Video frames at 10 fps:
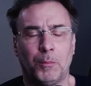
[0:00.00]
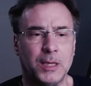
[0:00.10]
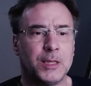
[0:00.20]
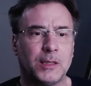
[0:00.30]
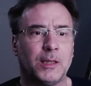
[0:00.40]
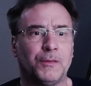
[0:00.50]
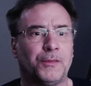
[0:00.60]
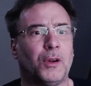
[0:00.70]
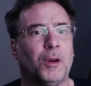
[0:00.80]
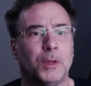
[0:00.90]

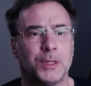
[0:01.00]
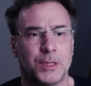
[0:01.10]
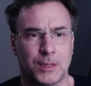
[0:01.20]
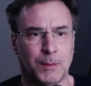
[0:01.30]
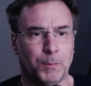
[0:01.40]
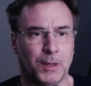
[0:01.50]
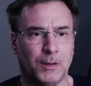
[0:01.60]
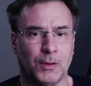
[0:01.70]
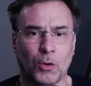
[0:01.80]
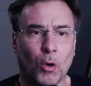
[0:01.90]
a
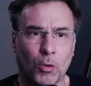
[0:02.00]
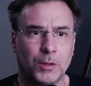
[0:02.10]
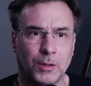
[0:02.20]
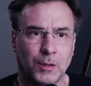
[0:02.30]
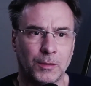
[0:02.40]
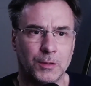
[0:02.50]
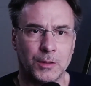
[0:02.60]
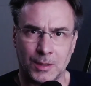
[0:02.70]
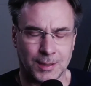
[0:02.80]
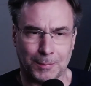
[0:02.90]
snippet, a horn
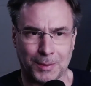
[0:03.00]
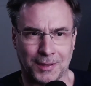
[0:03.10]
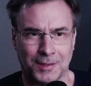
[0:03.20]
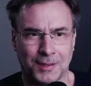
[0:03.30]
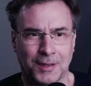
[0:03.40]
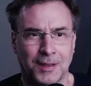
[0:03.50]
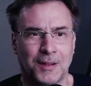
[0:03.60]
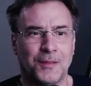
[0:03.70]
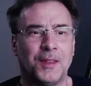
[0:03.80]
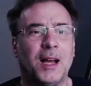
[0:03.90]
snippet,
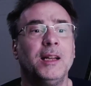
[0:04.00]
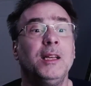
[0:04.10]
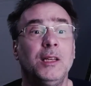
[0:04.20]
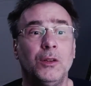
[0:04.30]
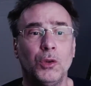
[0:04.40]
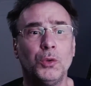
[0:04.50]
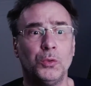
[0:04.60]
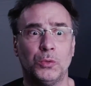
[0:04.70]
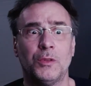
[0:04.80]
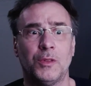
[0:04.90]
that he
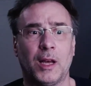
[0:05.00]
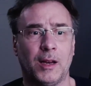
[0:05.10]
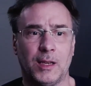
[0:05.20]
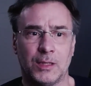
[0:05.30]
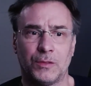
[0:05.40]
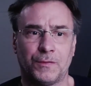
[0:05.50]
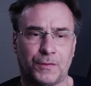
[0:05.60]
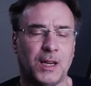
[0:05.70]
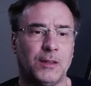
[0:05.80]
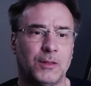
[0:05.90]
knew that his
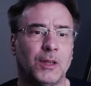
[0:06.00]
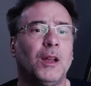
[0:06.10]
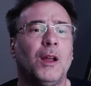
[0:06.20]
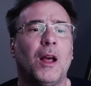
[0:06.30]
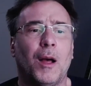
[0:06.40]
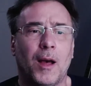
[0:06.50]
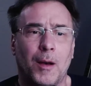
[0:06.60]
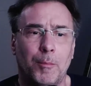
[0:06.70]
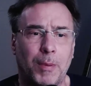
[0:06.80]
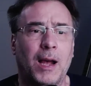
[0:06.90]
friend
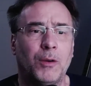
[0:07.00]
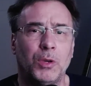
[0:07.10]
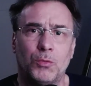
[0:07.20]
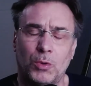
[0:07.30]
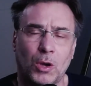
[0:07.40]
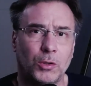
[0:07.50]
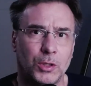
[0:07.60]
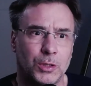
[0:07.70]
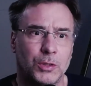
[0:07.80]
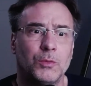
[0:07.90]
Barry
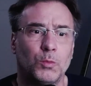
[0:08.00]
Rogers